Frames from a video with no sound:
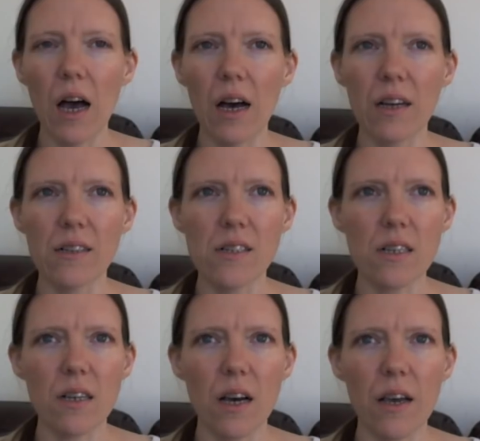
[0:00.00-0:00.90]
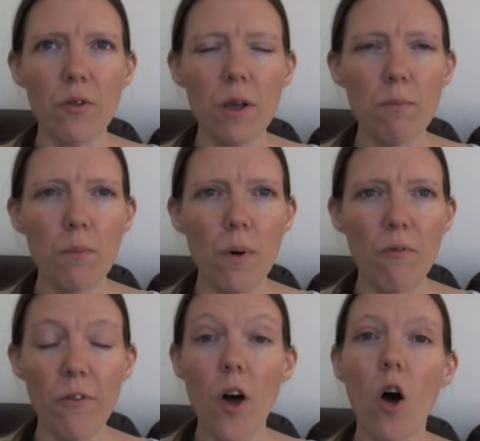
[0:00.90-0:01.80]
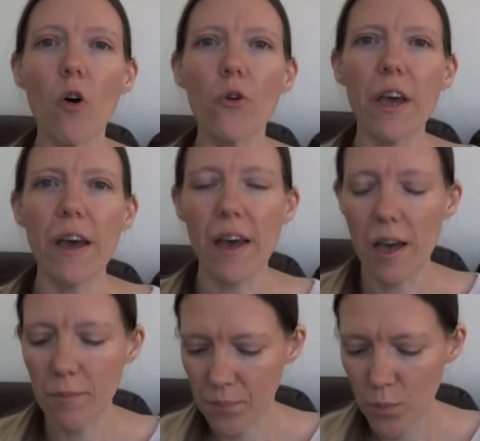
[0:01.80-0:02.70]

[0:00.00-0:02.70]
And I only, for the whole year,